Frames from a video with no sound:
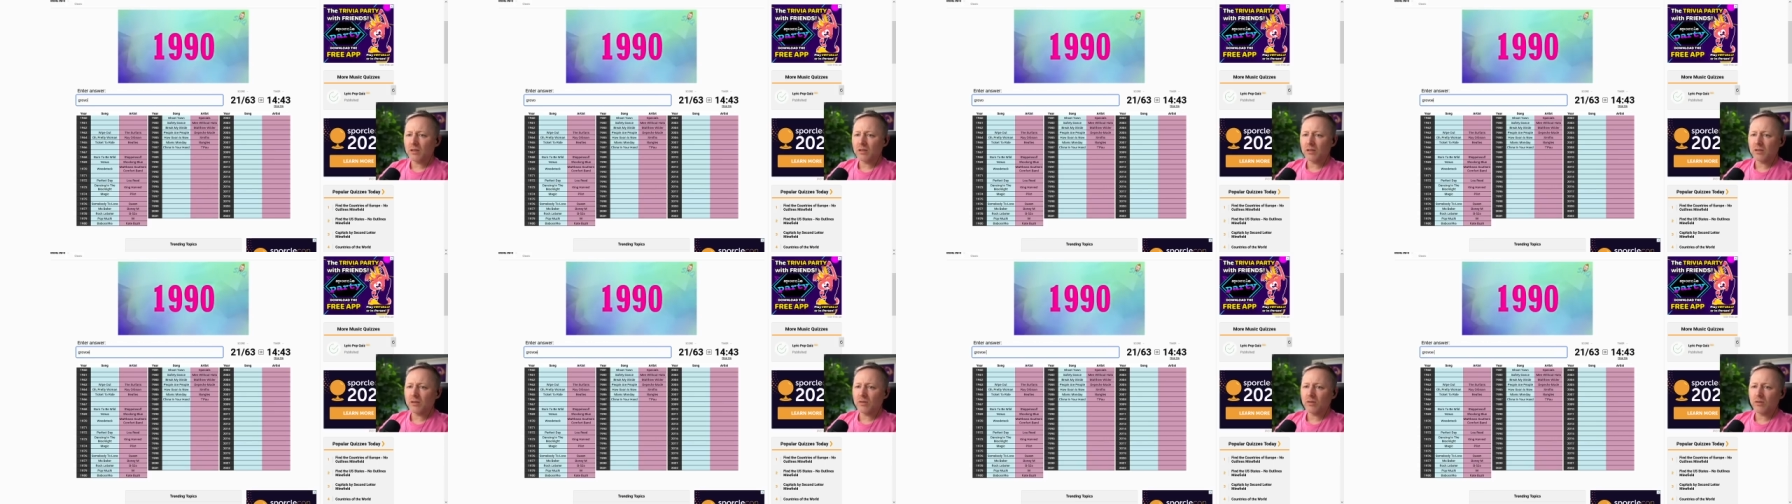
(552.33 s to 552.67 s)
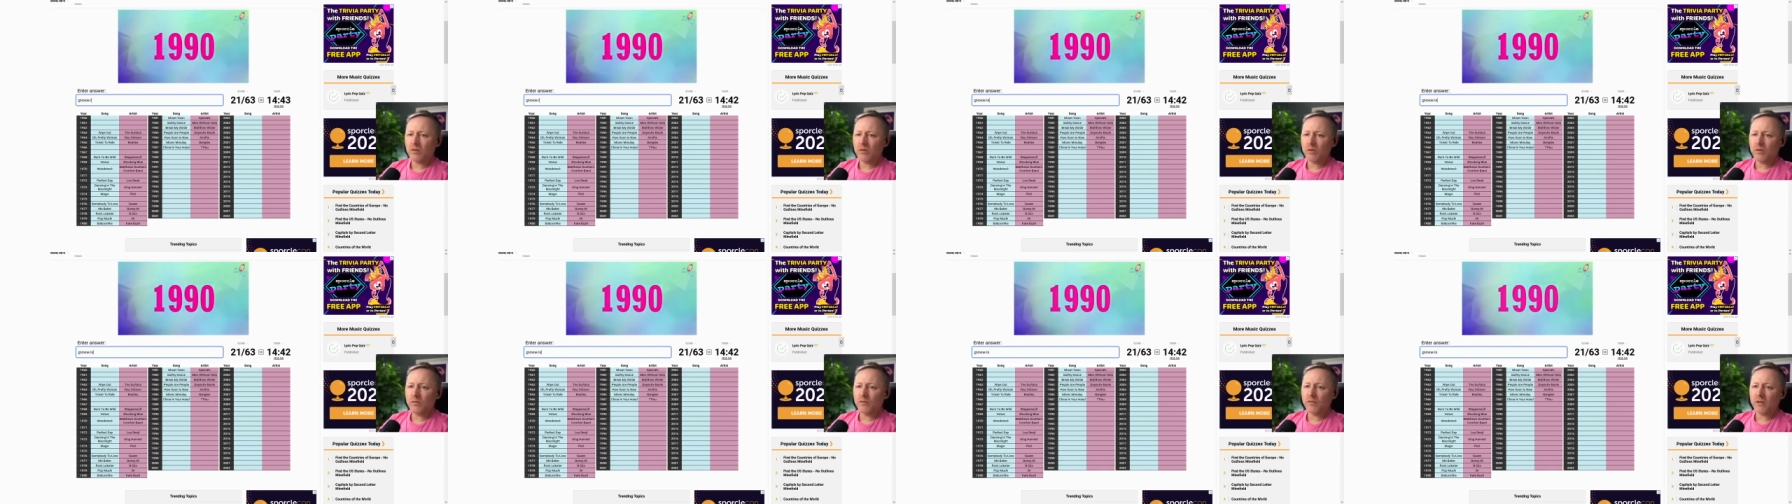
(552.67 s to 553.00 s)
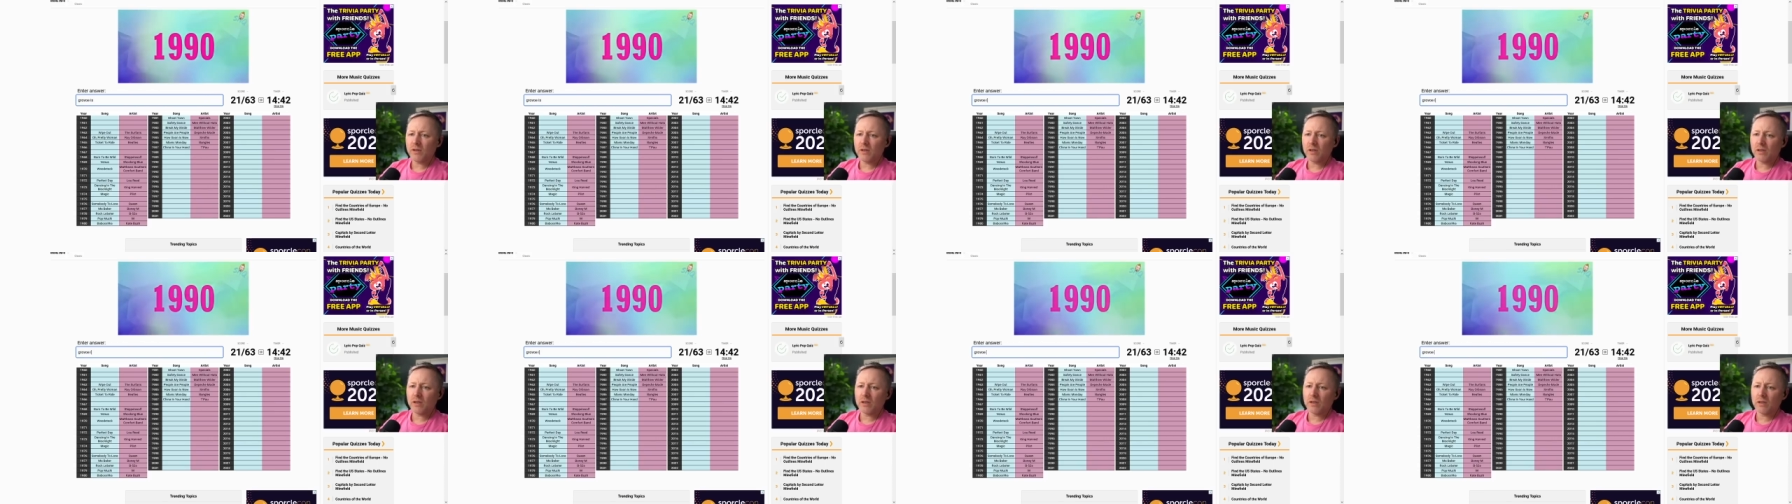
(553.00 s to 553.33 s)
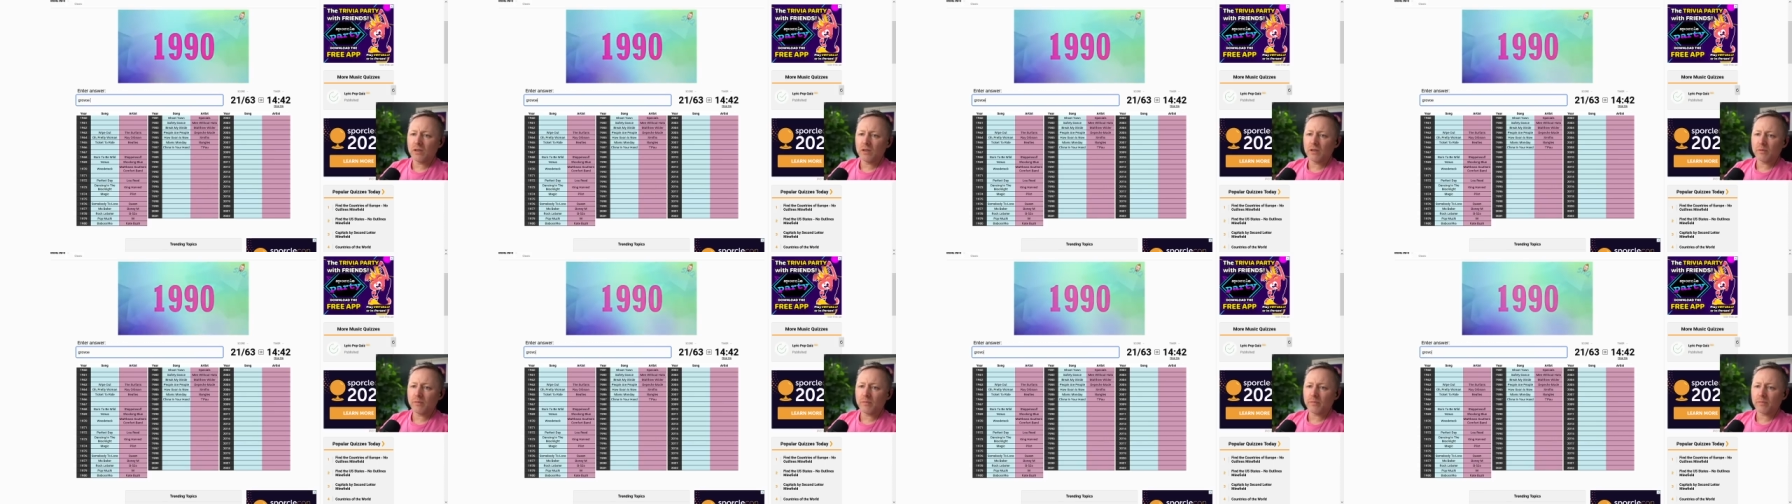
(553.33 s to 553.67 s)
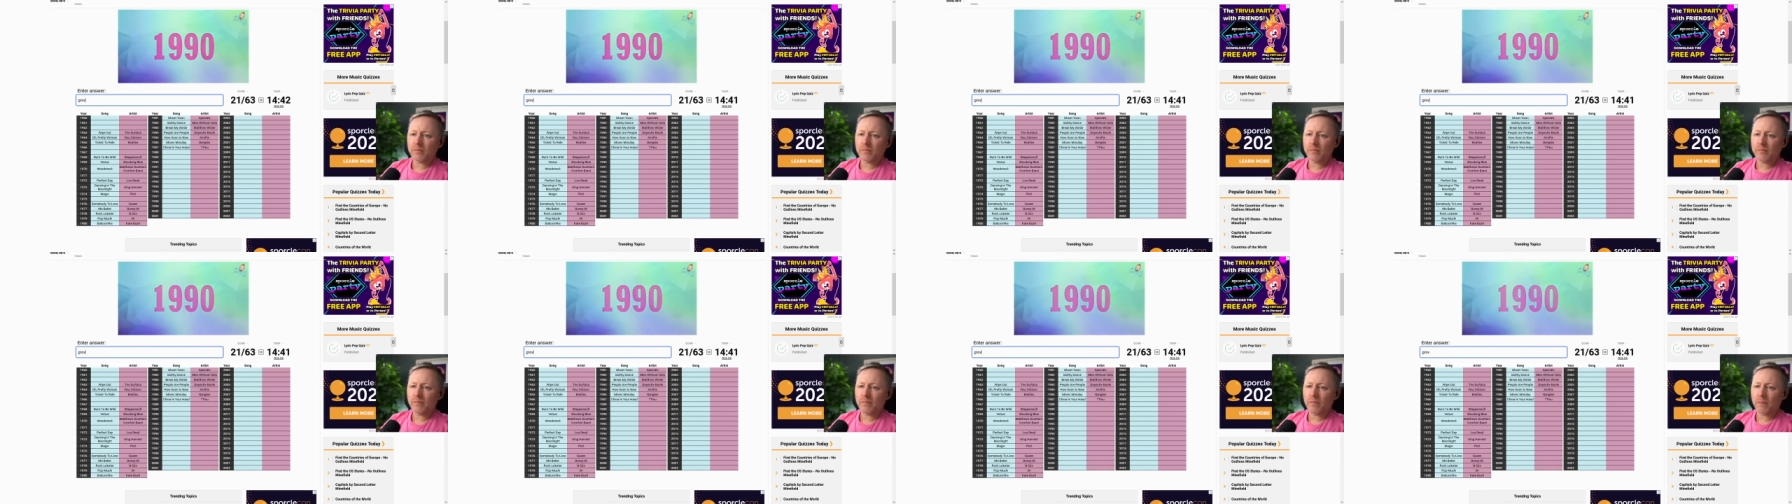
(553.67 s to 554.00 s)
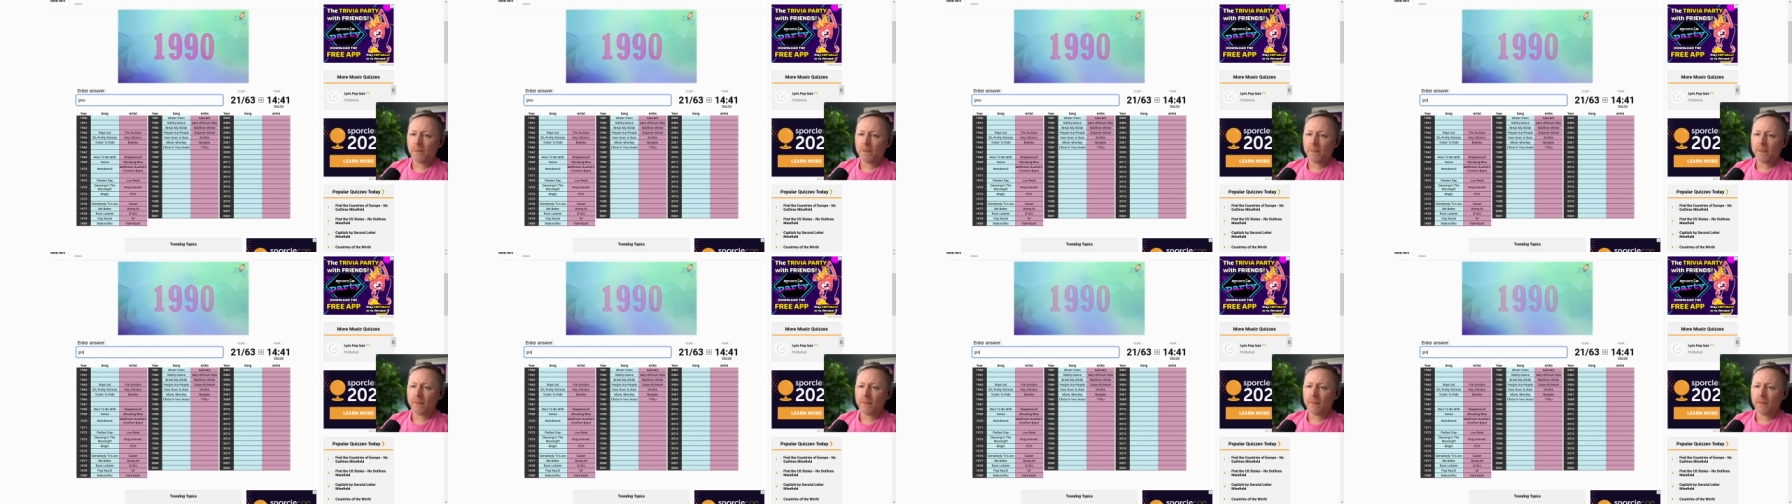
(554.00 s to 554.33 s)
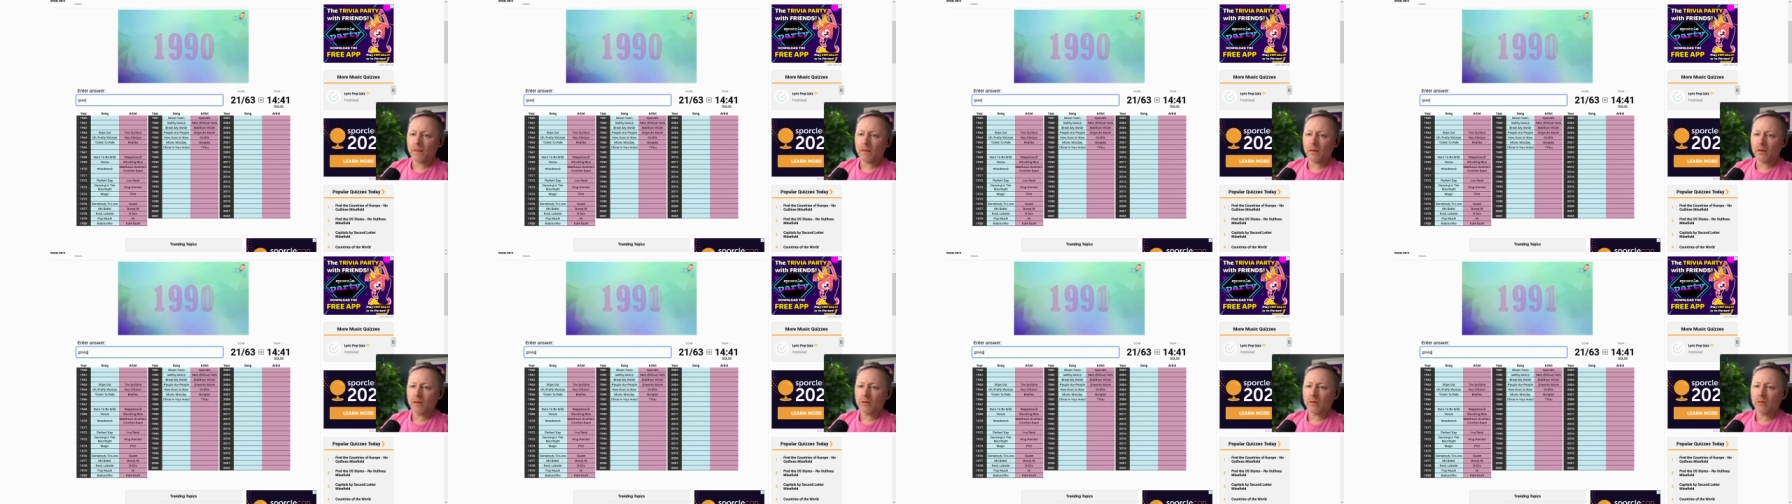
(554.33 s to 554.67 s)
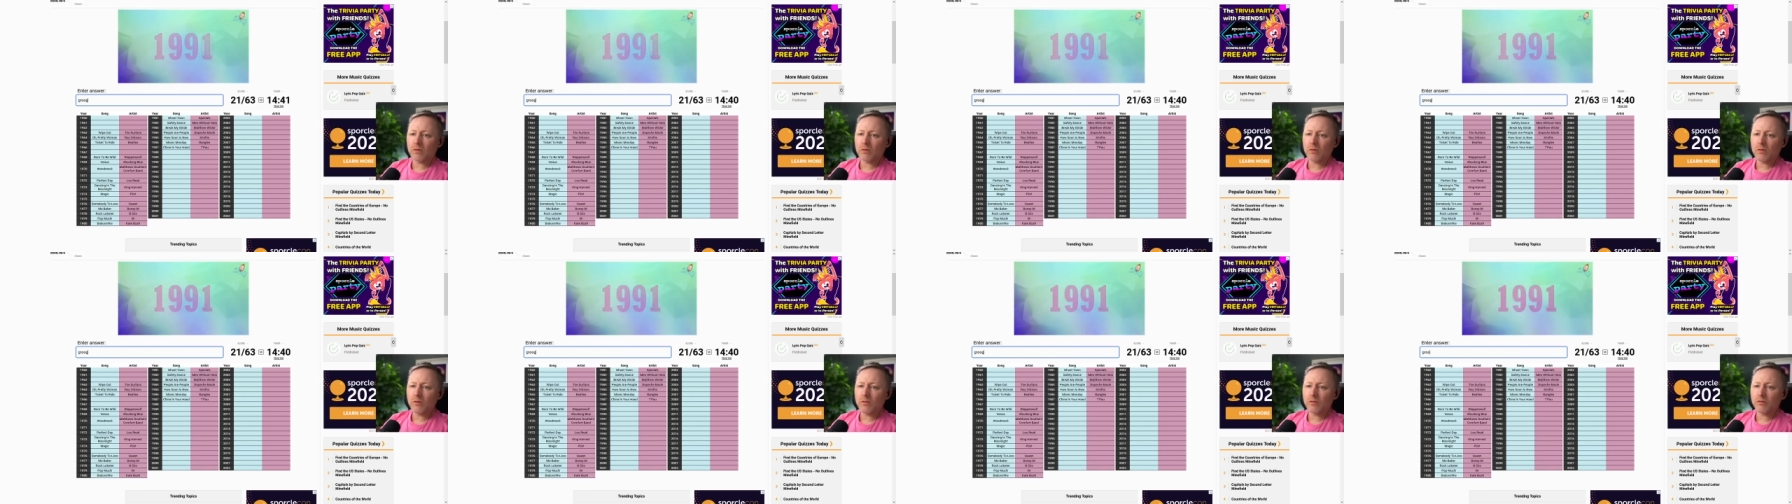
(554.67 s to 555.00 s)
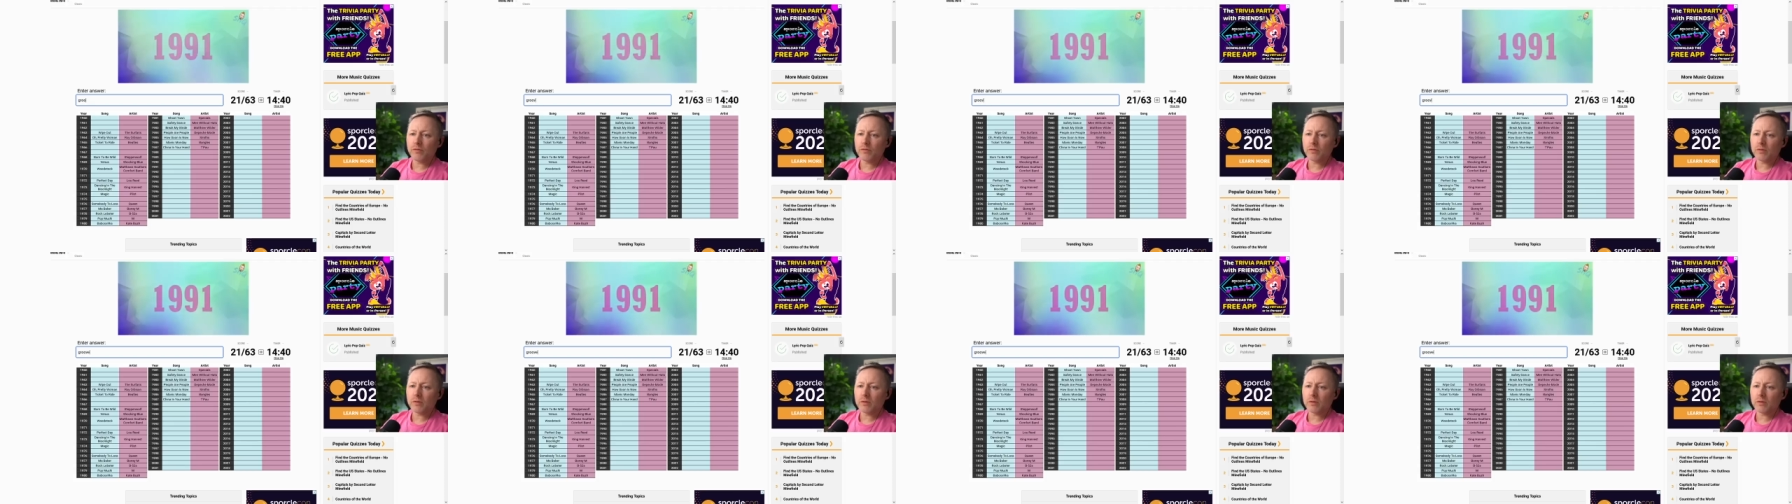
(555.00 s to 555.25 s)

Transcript: Groove, uh, groove